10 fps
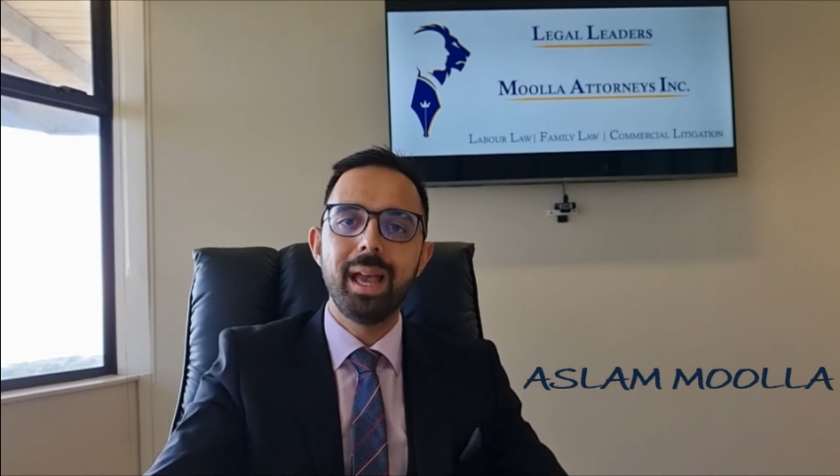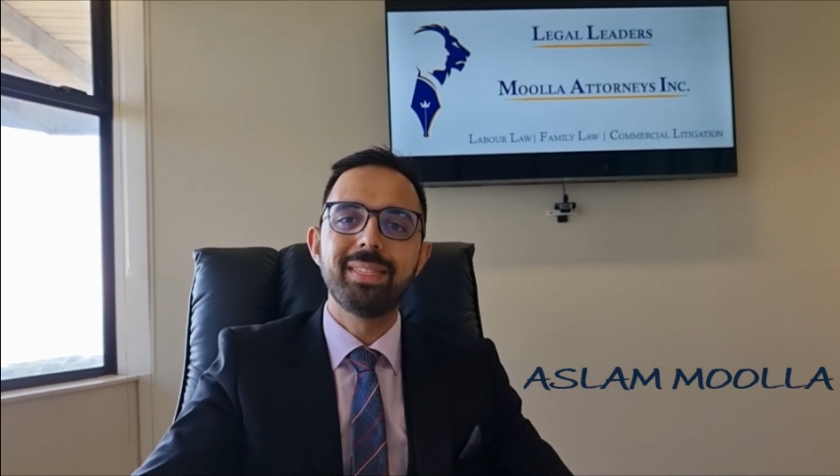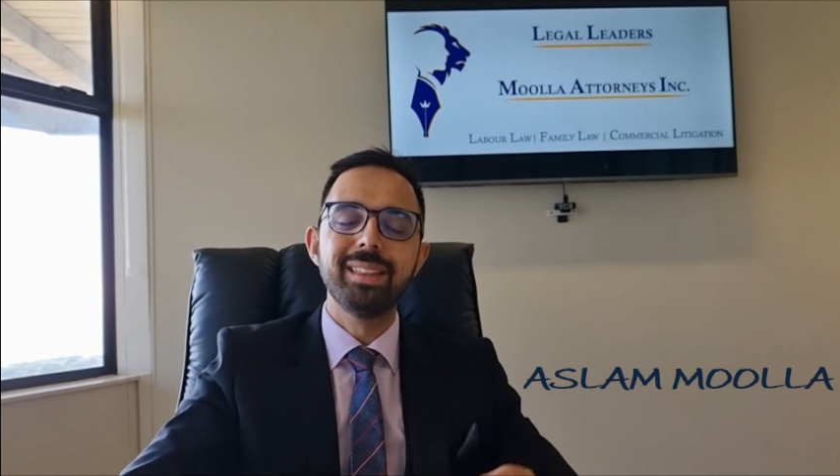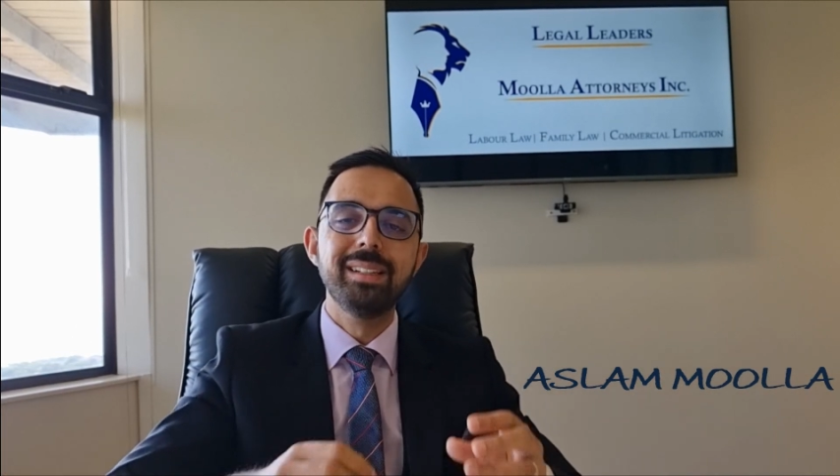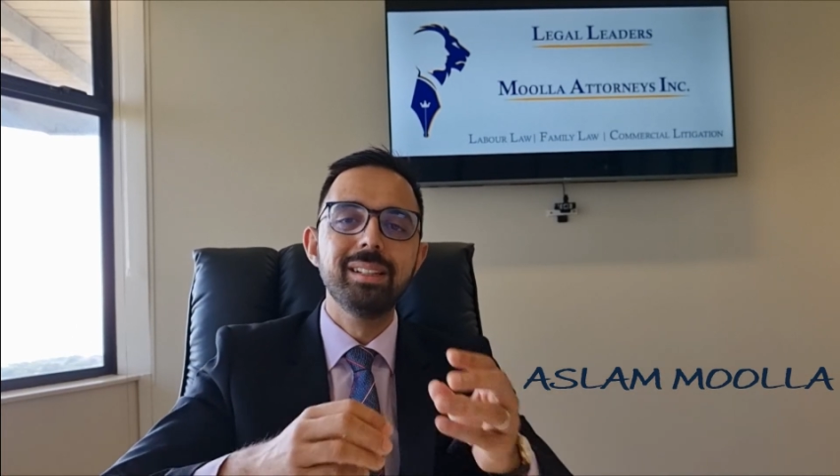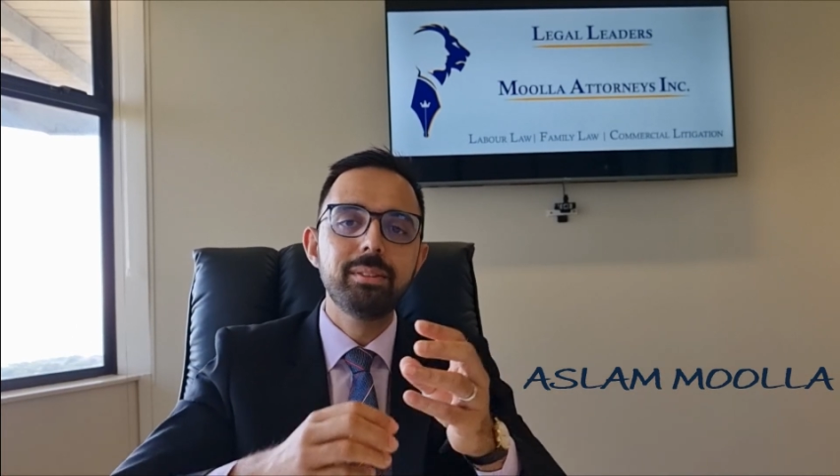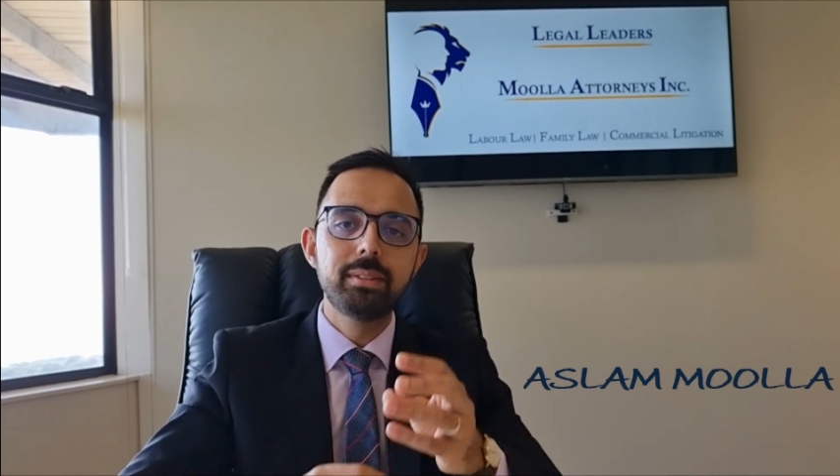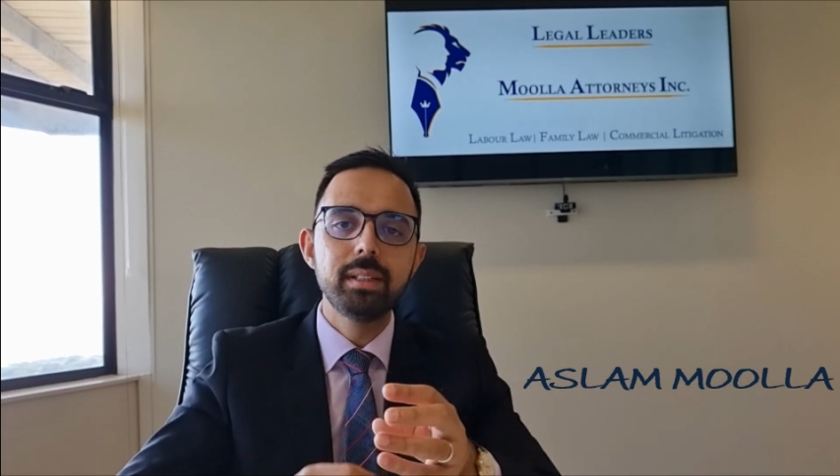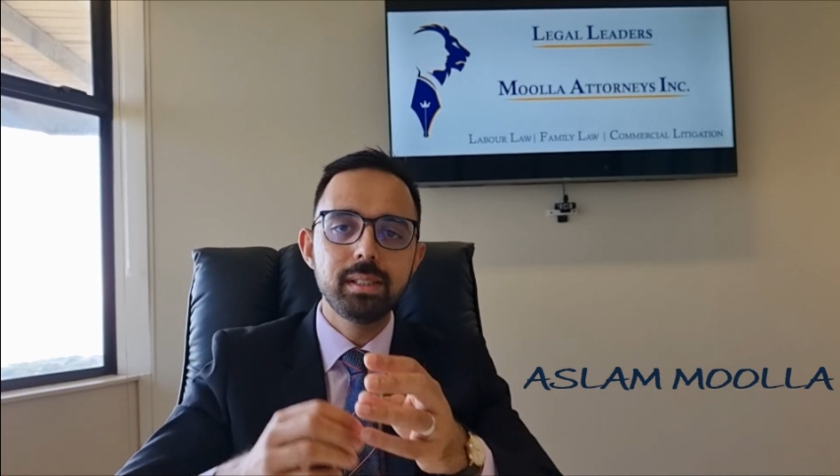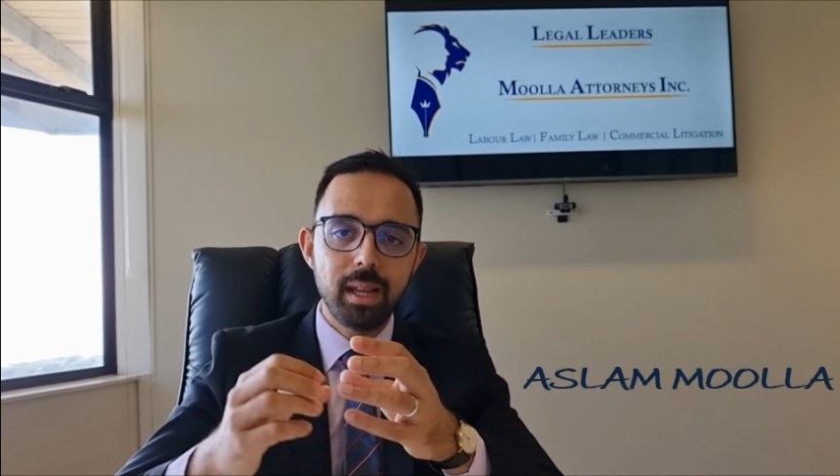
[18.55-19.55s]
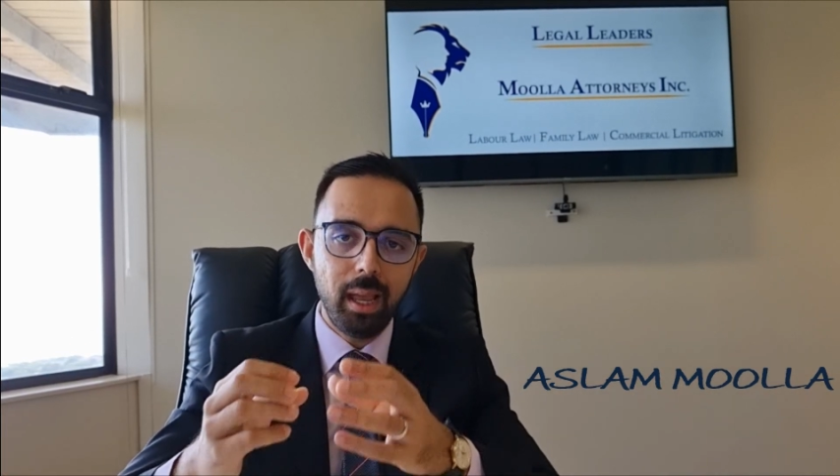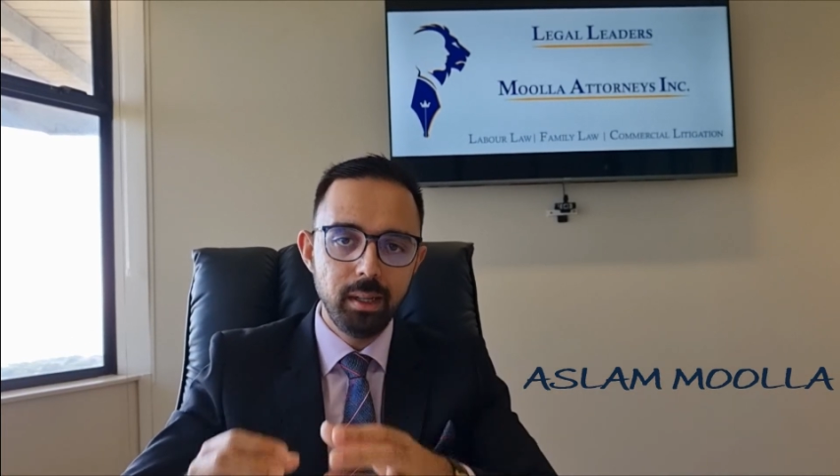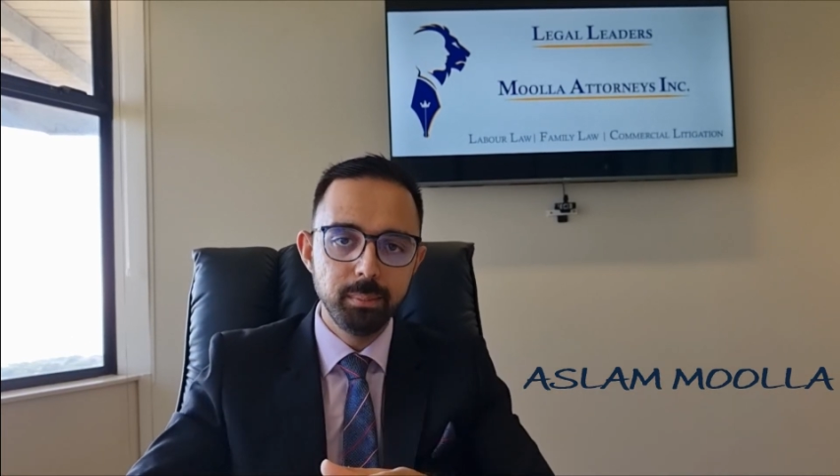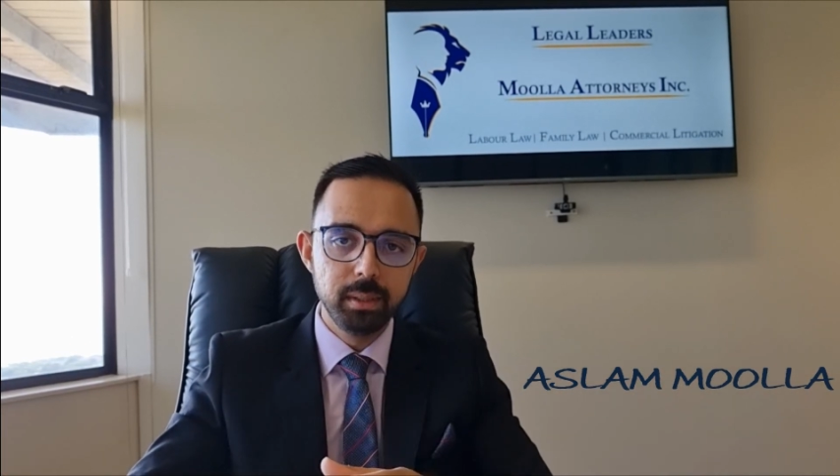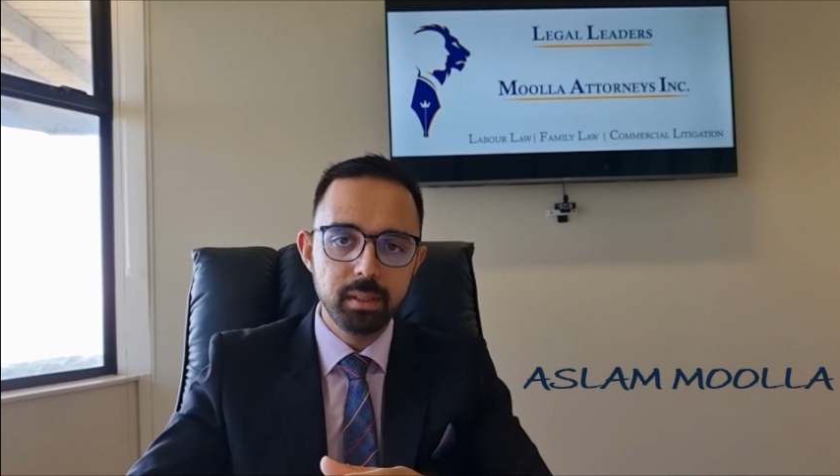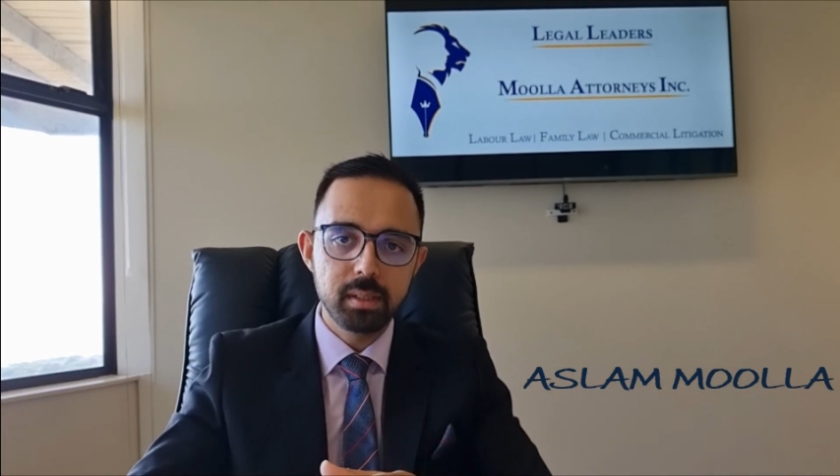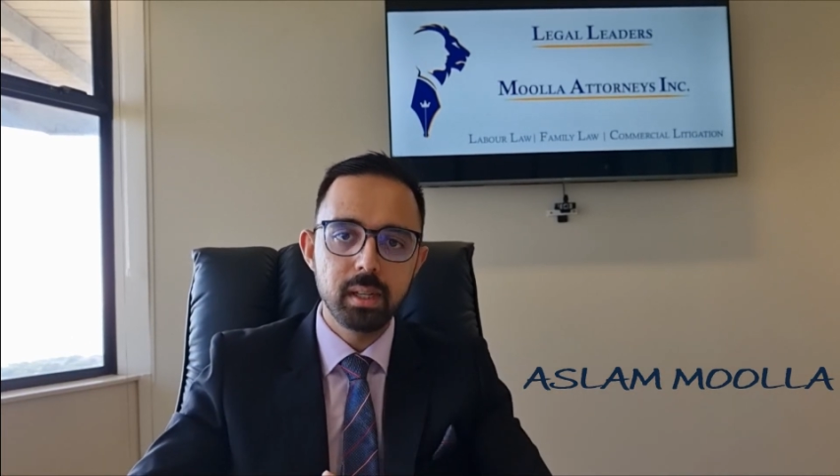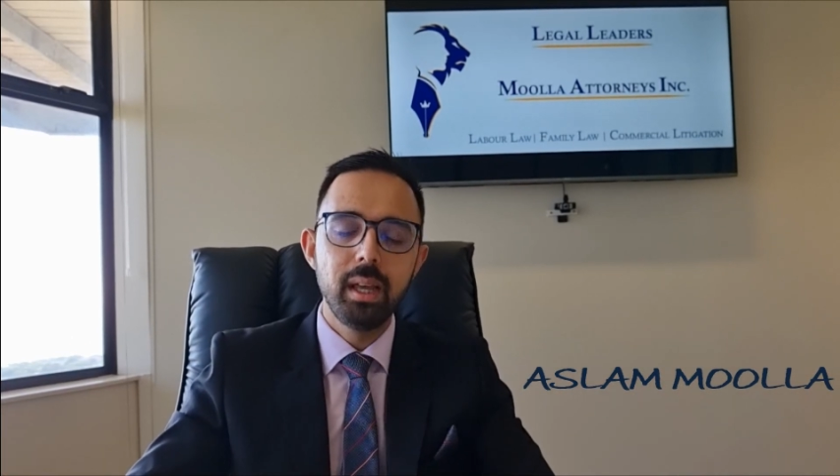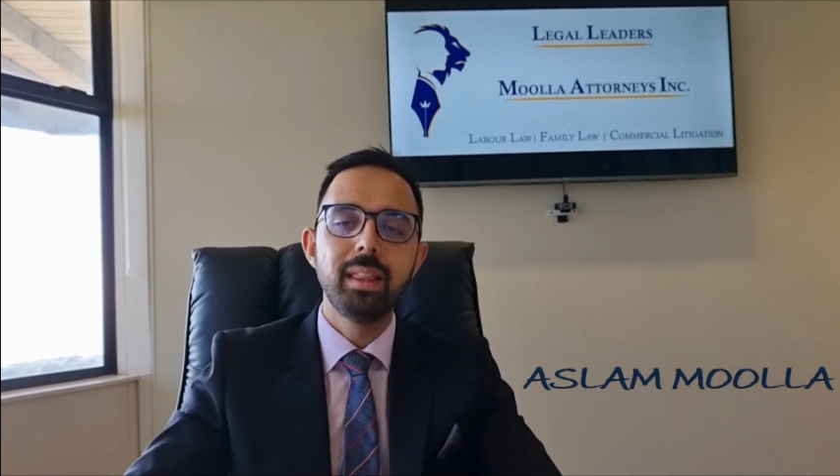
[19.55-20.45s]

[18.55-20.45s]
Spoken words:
at the different elements